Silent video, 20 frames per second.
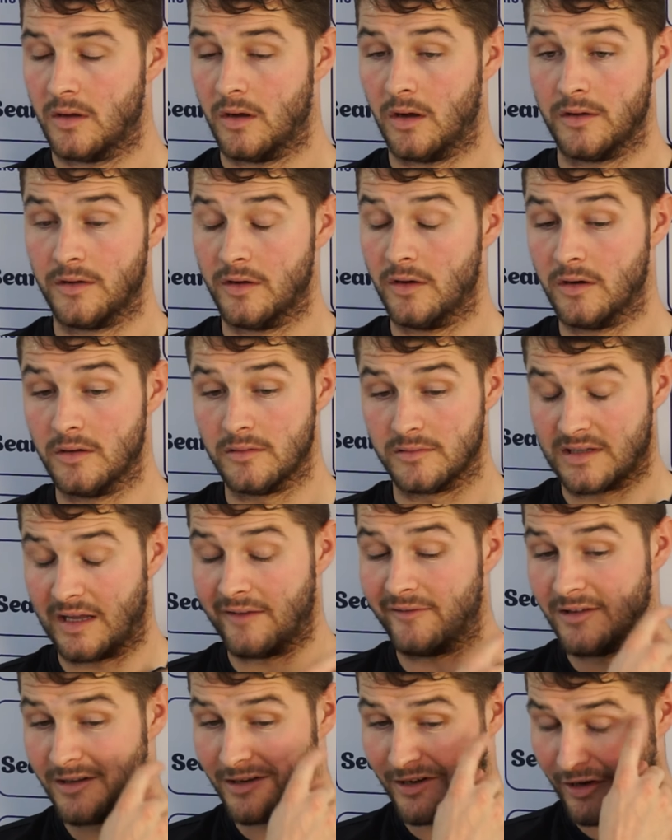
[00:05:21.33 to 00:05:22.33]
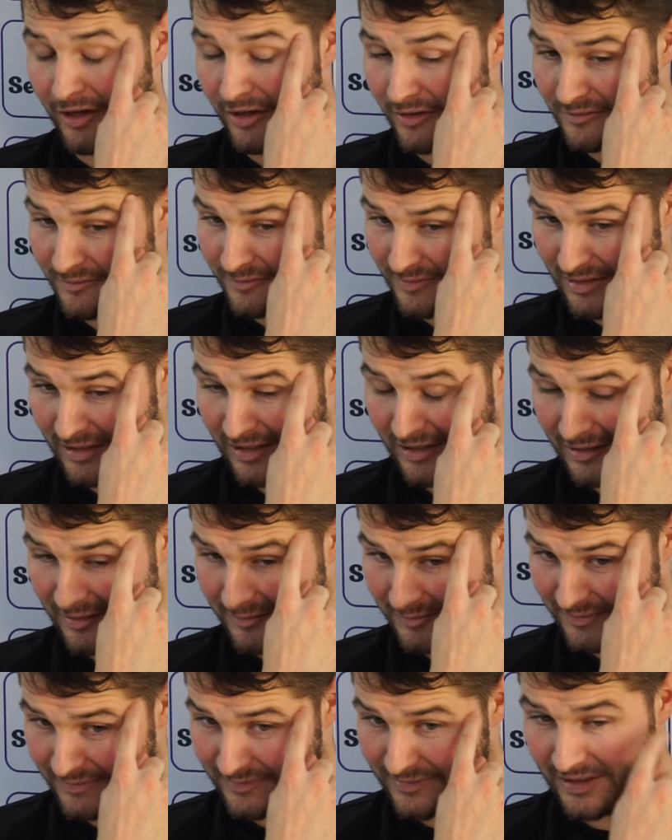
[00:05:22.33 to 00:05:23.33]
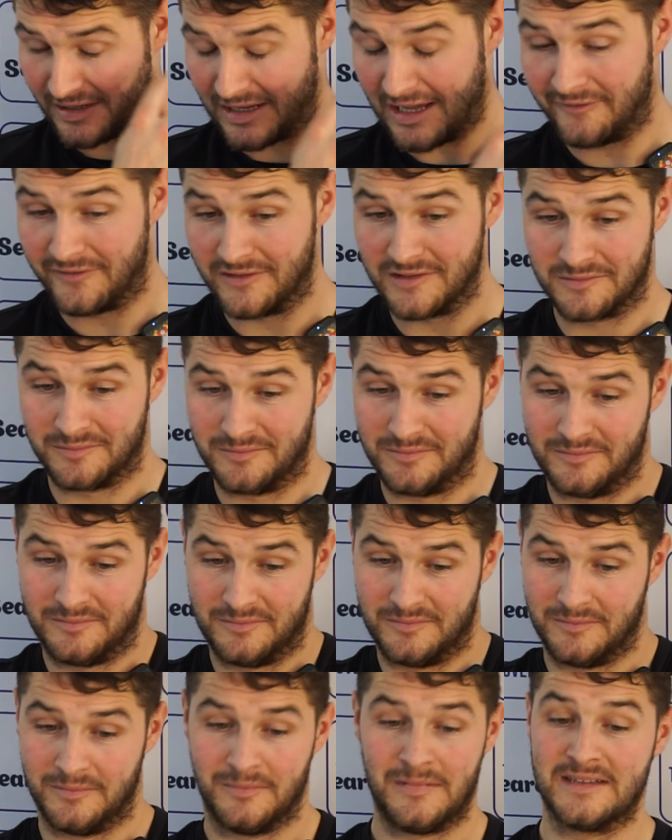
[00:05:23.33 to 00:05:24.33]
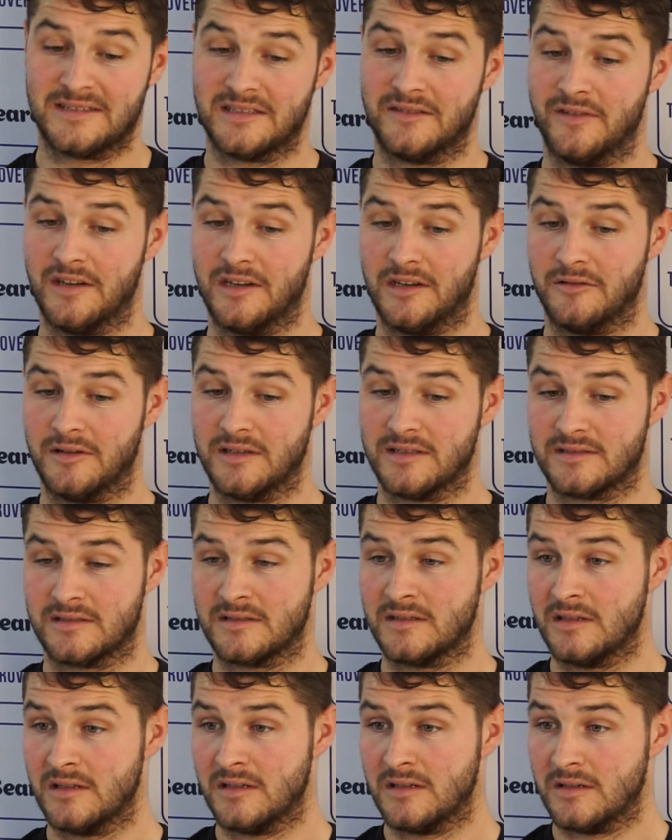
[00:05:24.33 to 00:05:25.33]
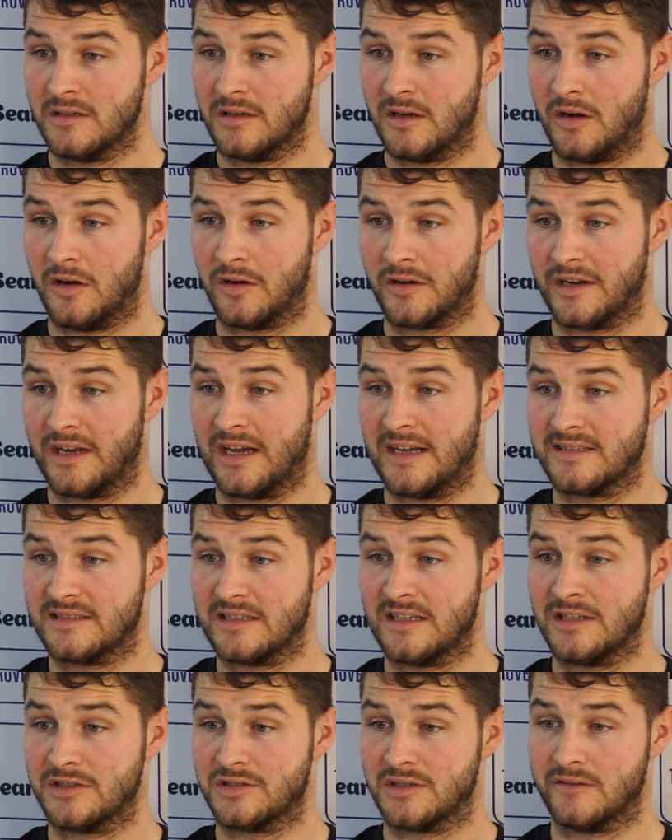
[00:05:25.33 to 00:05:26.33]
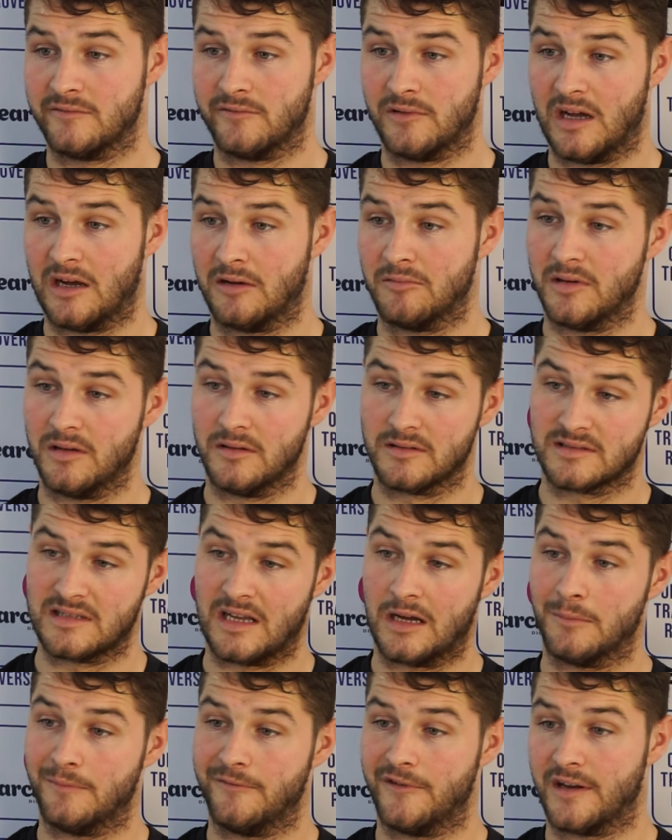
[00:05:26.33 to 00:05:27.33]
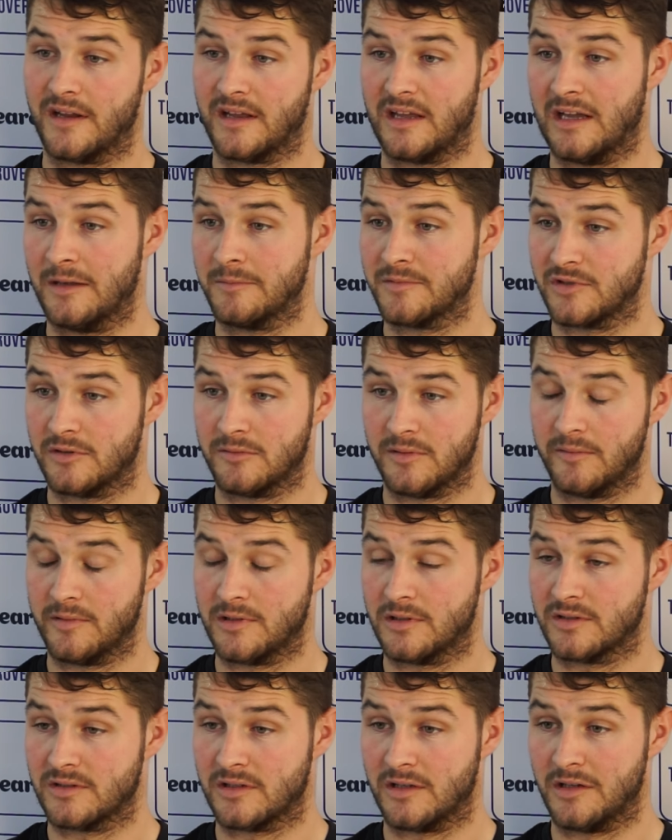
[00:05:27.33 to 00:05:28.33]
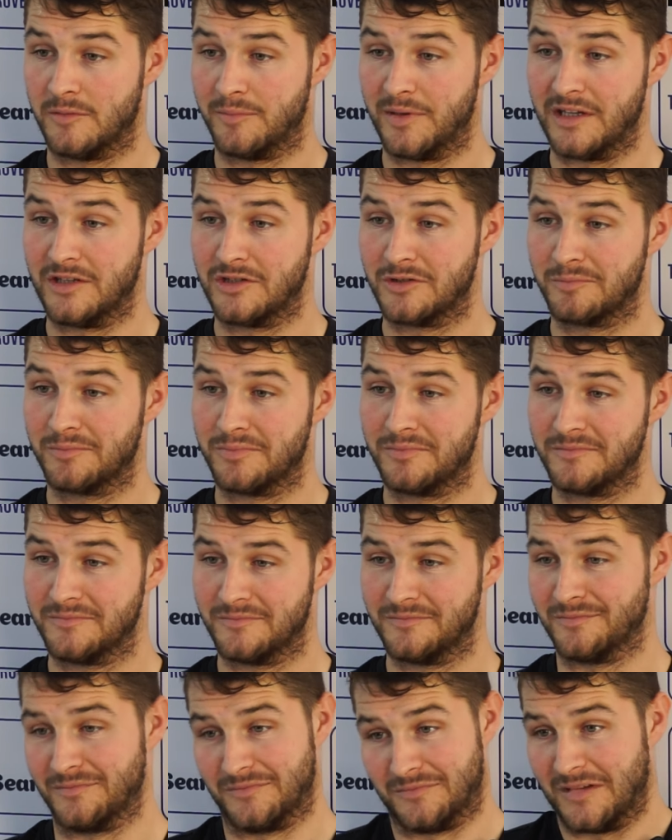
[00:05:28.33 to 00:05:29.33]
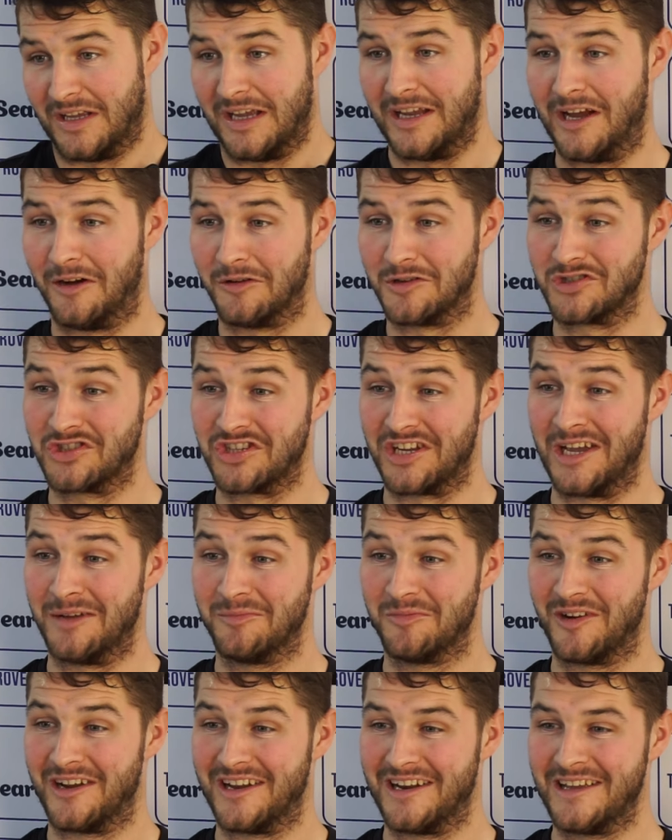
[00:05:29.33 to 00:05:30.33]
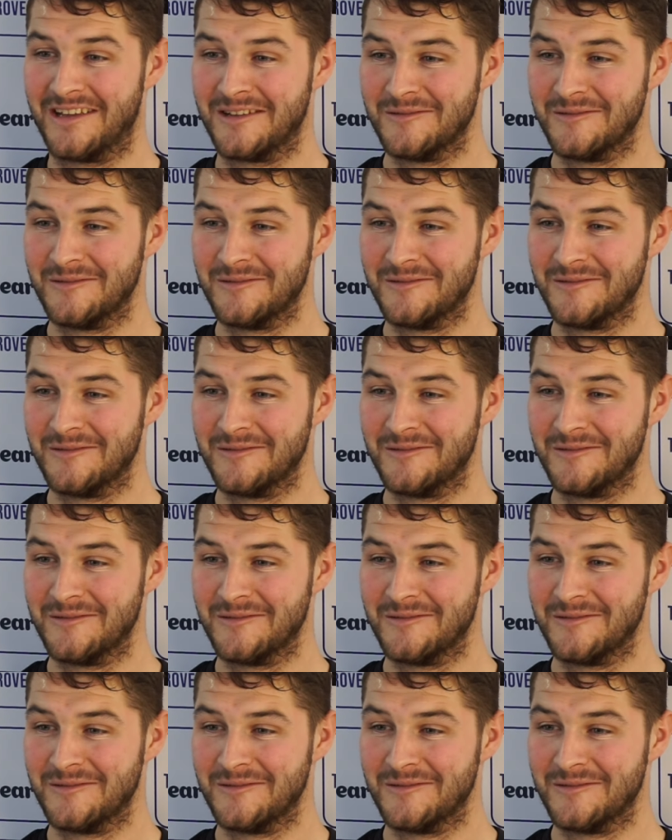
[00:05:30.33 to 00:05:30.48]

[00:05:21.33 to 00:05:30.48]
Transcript: Oh, no, definitely not. The gaffer's massive into his organisation of how we'll set up for the game. So we were just on the beach in our shape, really.